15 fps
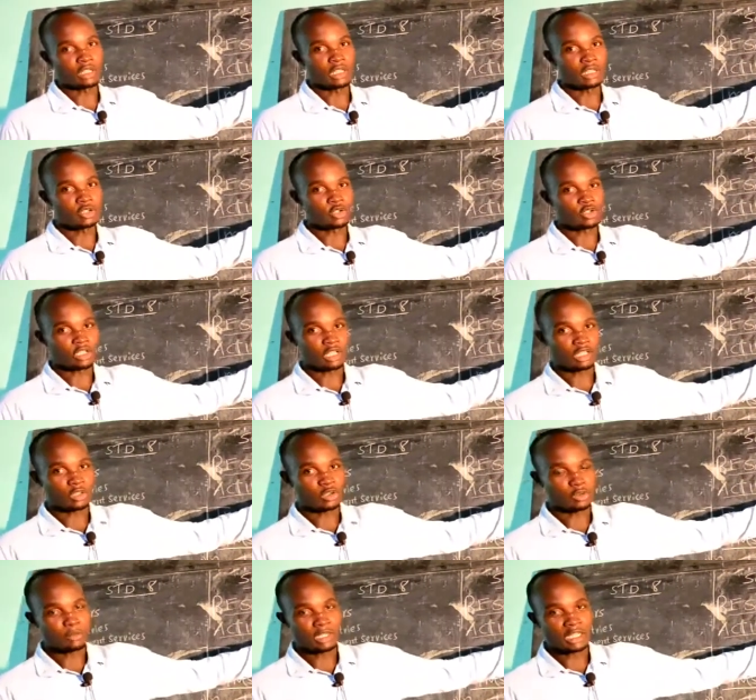resource and
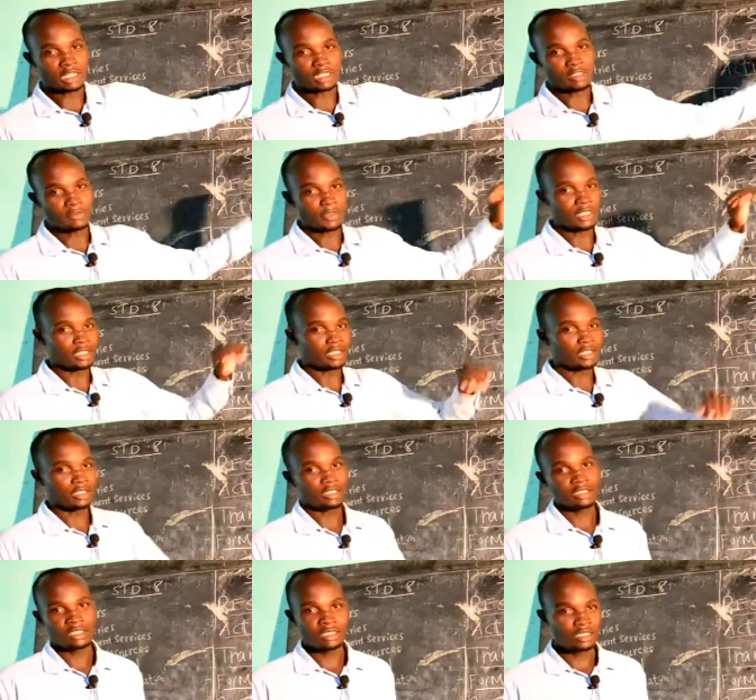economic activity.
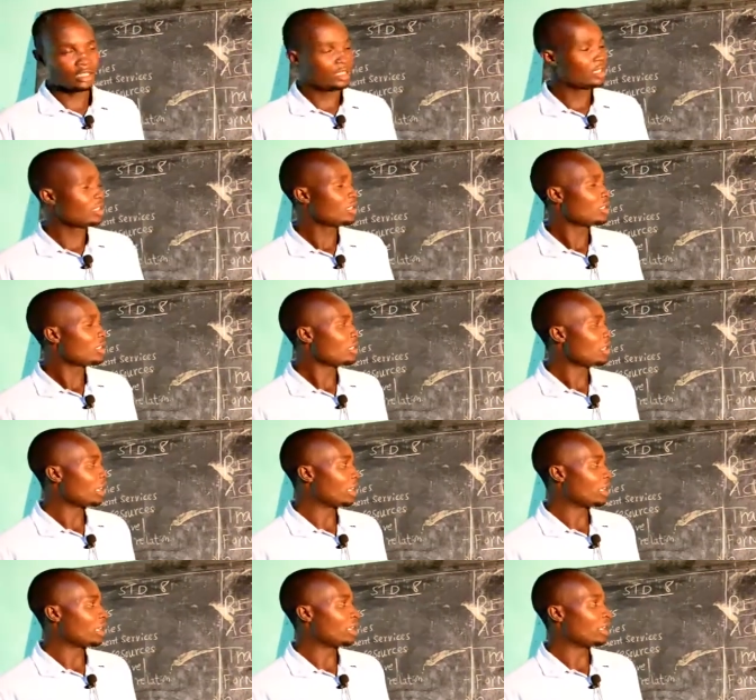
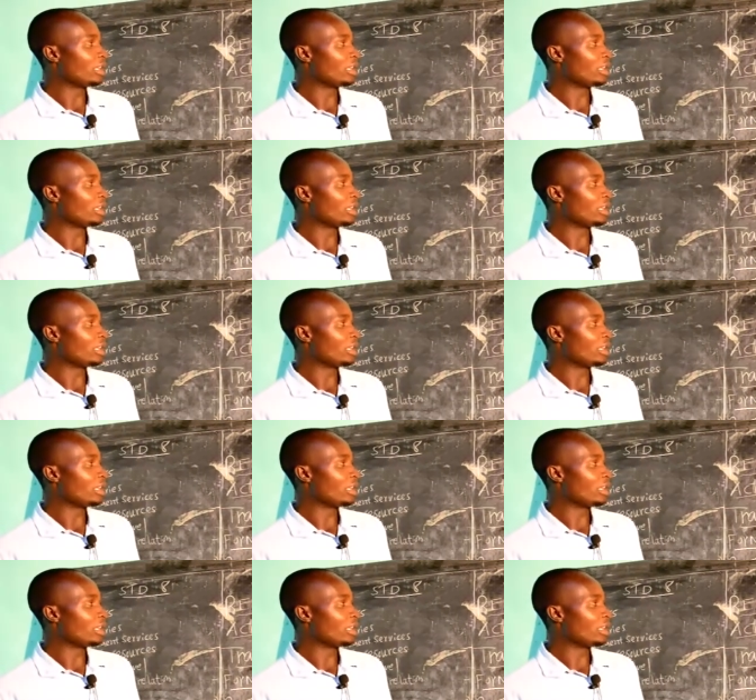And